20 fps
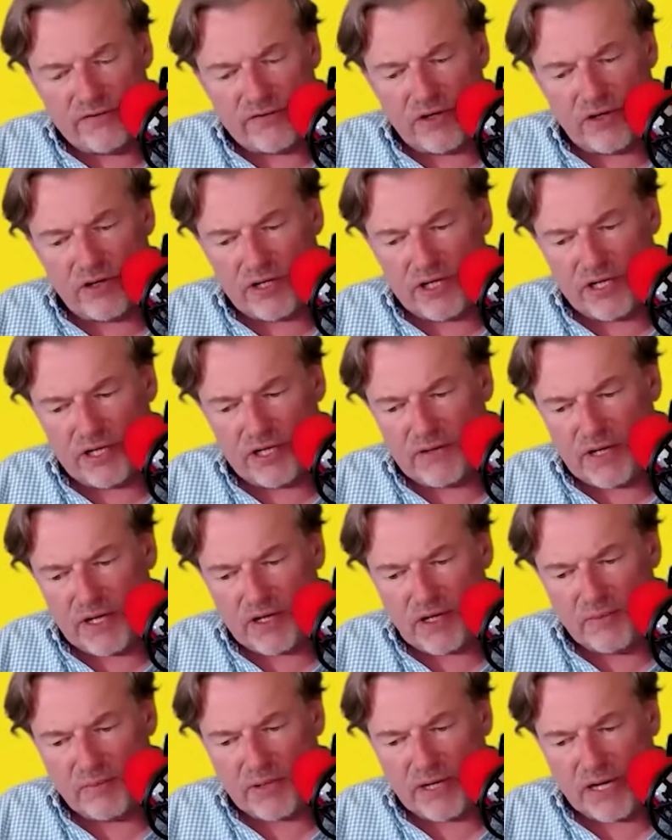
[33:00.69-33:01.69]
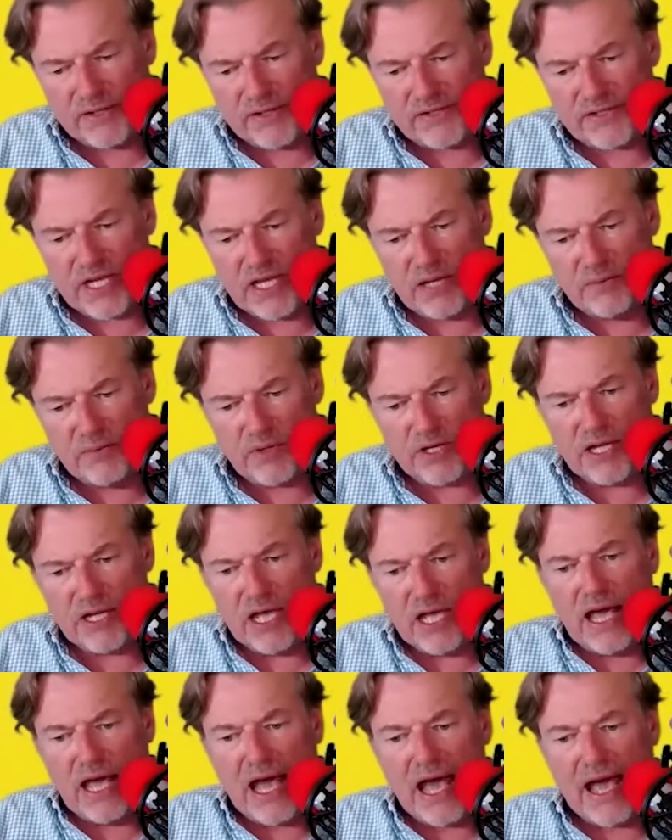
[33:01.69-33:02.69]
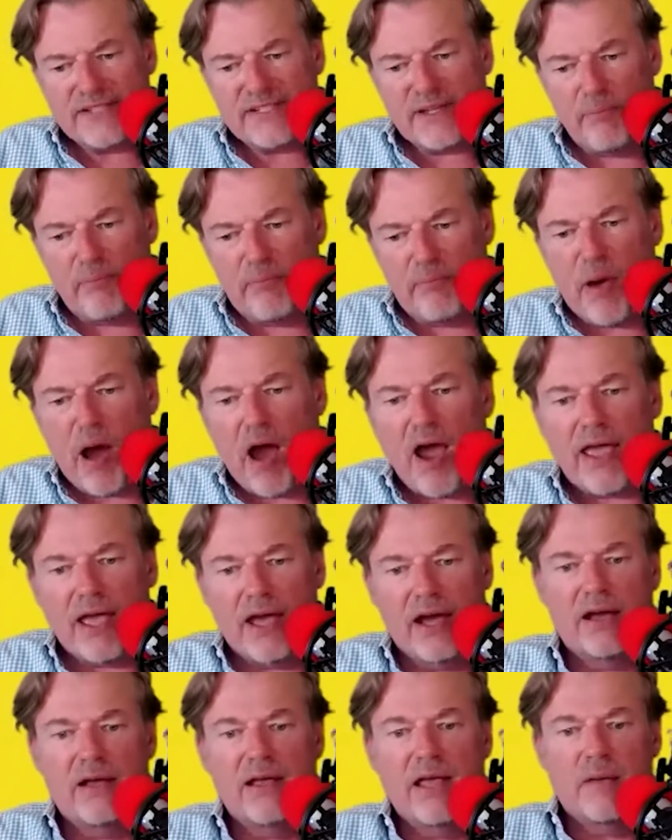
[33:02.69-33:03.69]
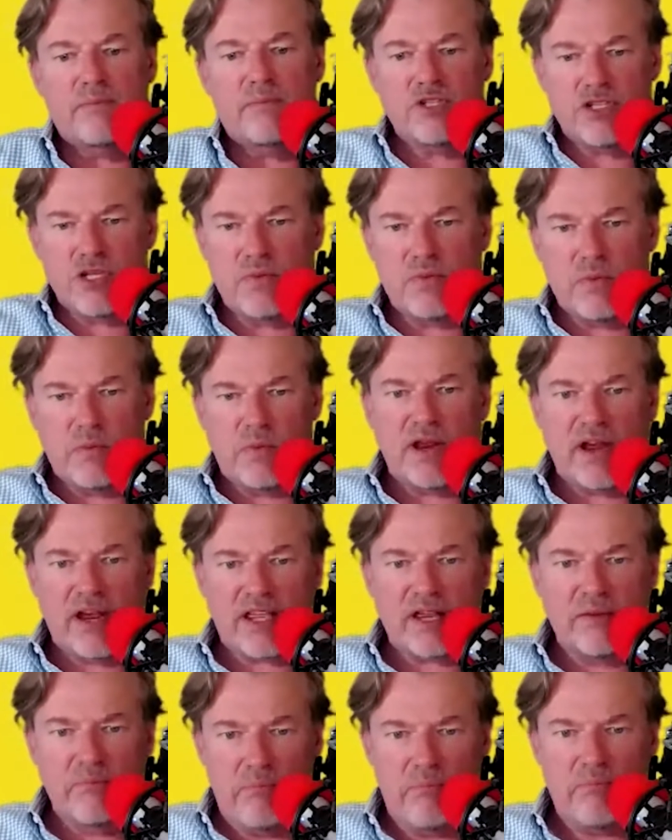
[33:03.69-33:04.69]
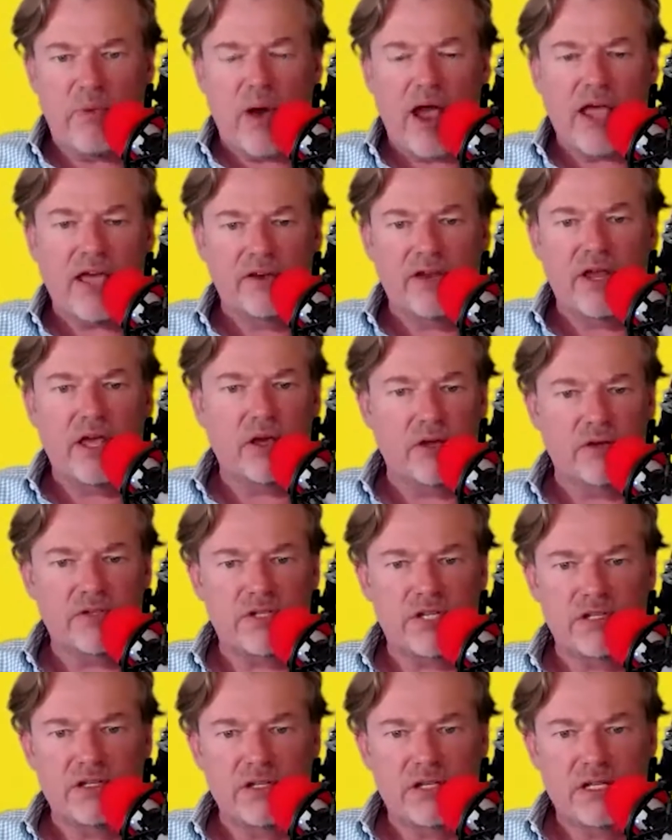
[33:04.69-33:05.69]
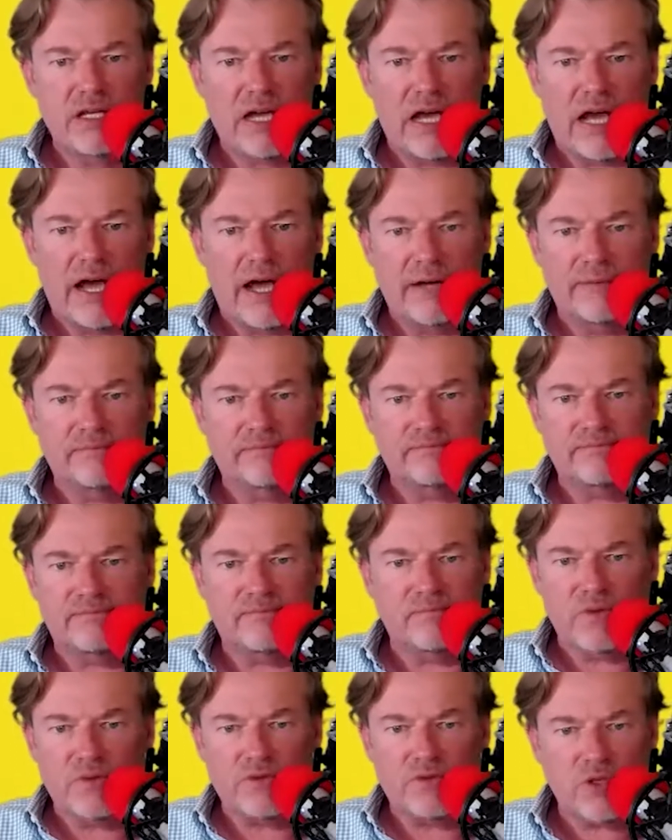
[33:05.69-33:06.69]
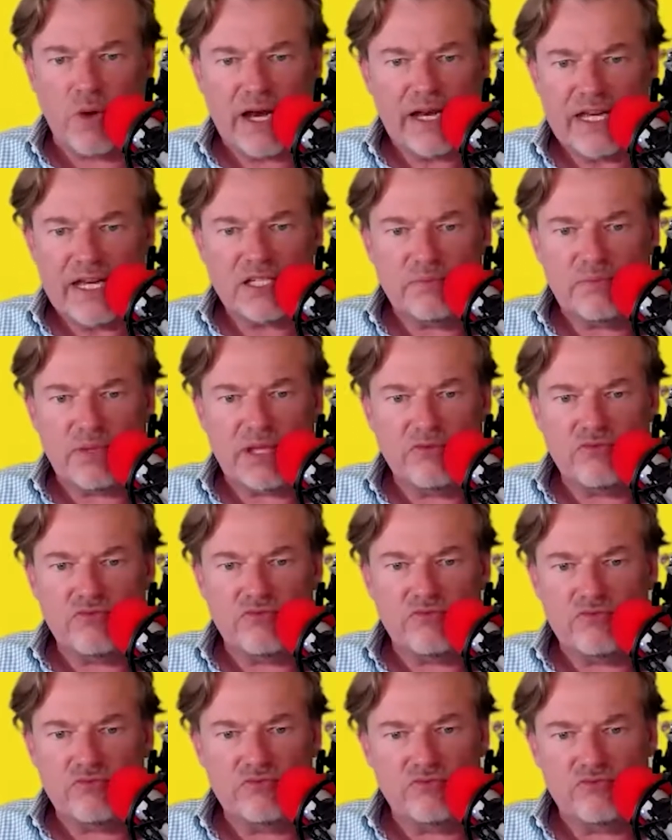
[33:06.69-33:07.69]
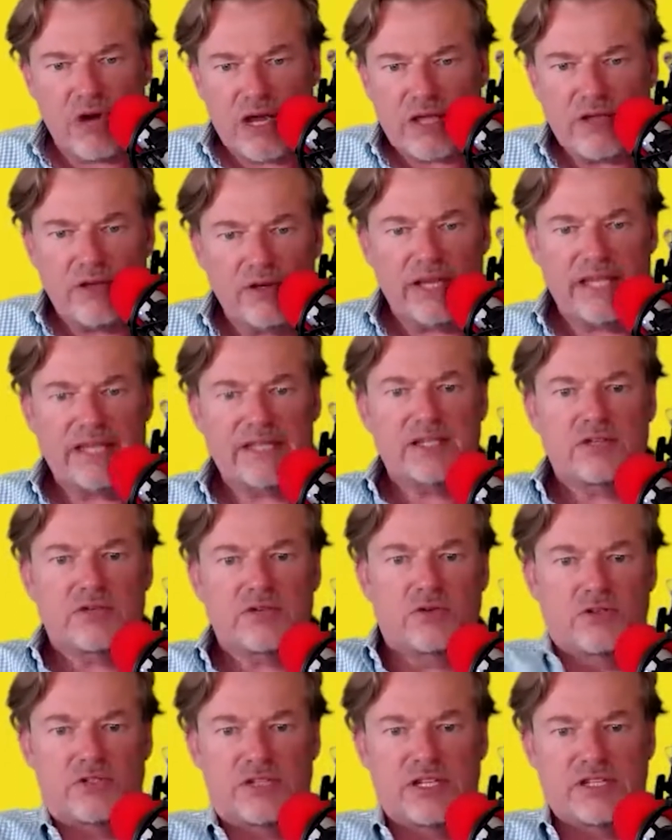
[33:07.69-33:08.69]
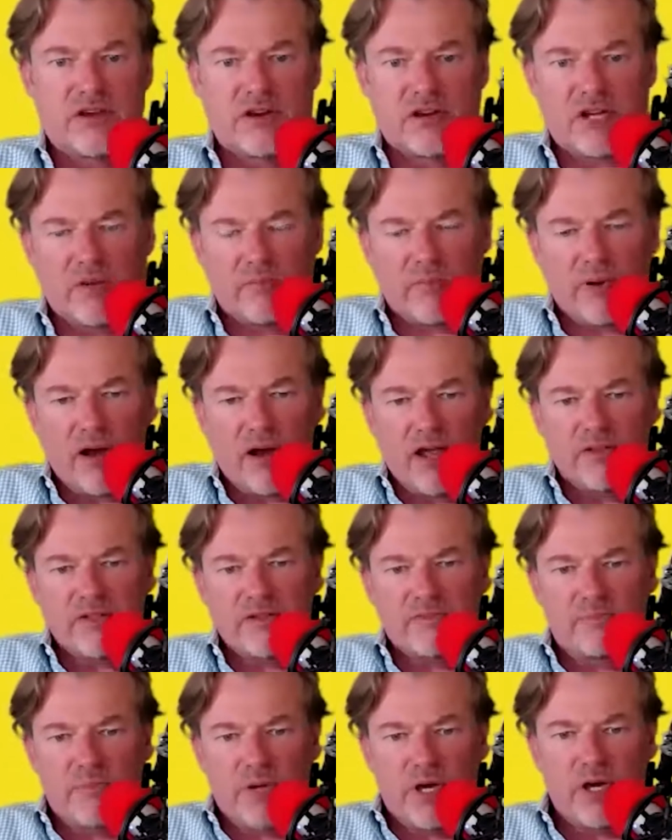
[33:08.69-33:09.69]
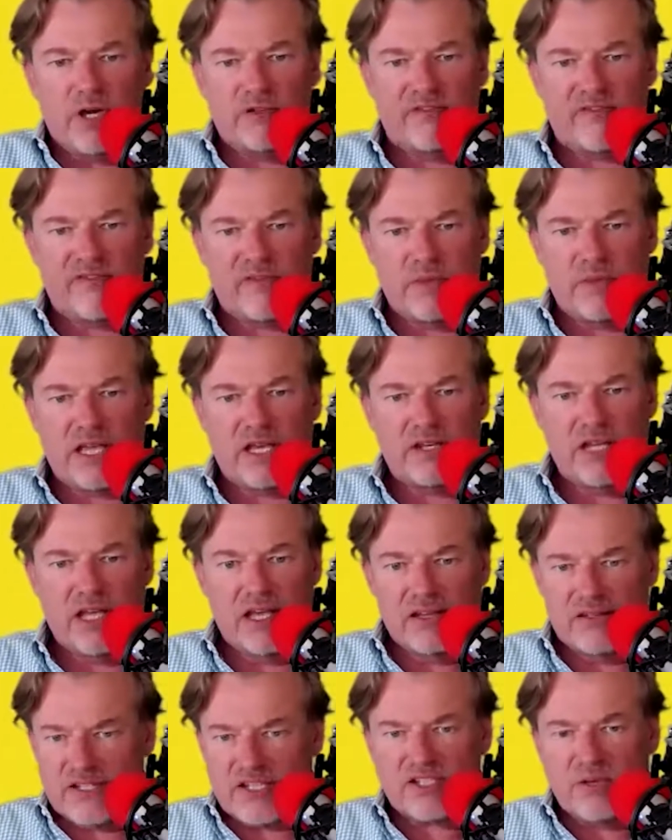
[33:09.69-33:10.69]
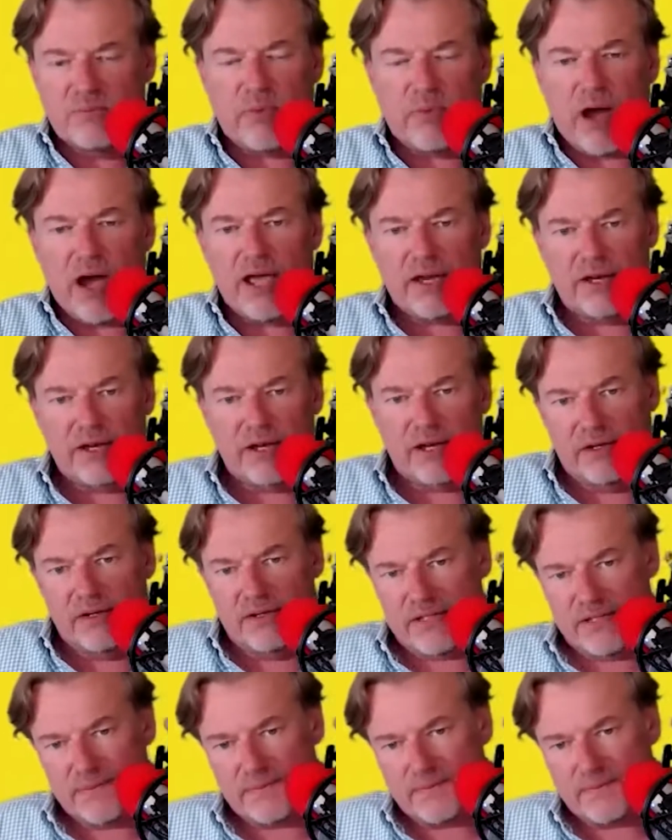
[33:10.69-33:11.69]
got a compliance team, but as a buyer, presumably I can buy a note. Do I need to be regulated, or is there a compliance burden for me just to buy a note?